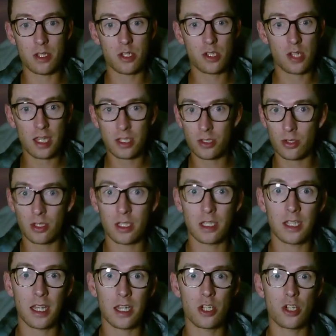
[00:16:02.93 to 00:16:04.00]
takes all the
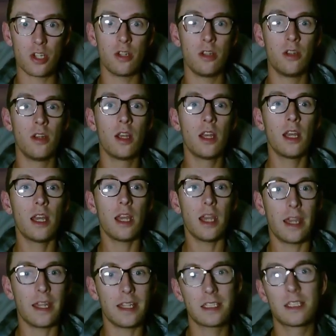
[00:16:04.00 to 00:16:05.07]
attention.
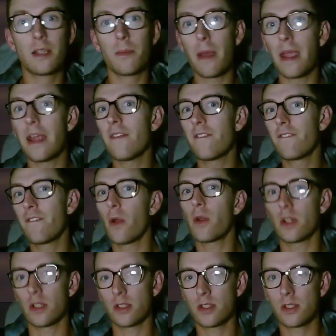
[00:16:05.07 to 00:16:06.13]
He's the main
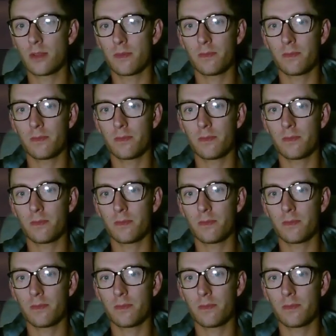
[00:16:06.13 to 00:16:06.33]
focus